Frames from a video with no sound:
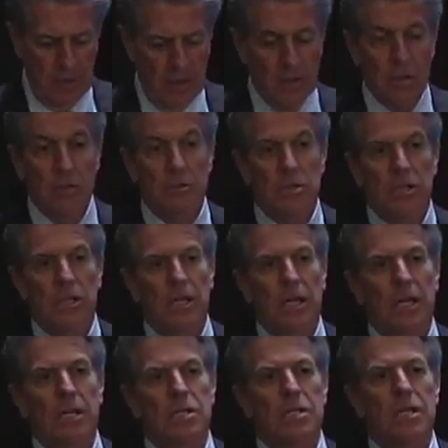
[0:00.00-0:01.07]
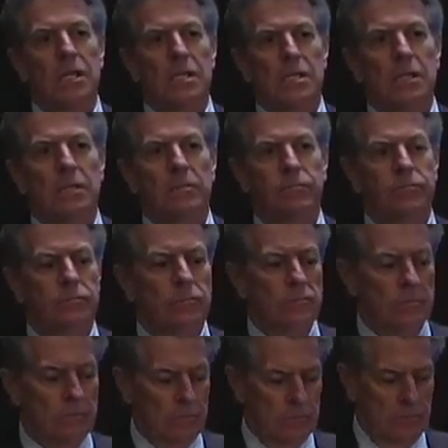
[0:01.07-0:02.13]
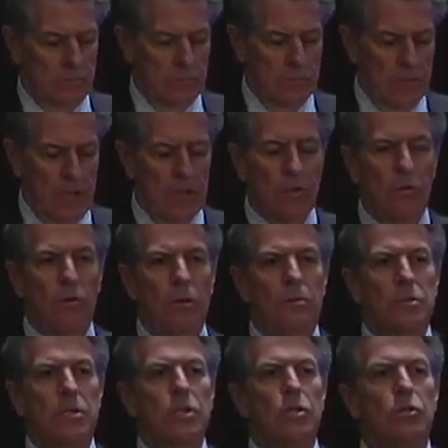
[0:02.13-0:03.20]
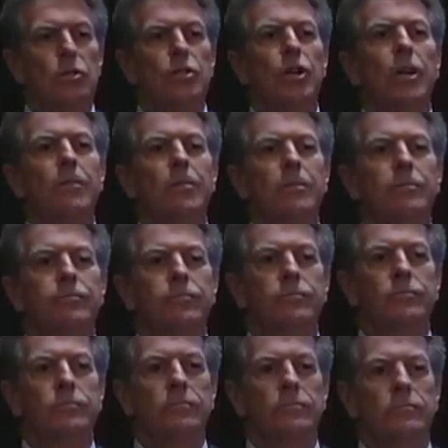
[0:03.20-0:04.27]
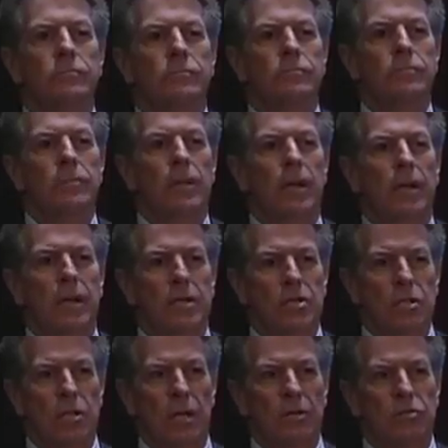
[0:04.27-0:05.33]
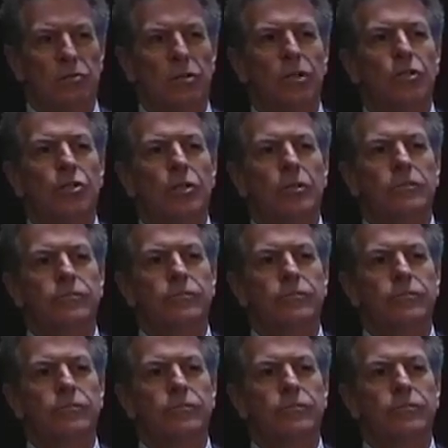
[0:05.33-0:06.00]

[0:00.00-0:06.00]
she was a Canadian citizen, he thought he was in good shape against the extradition.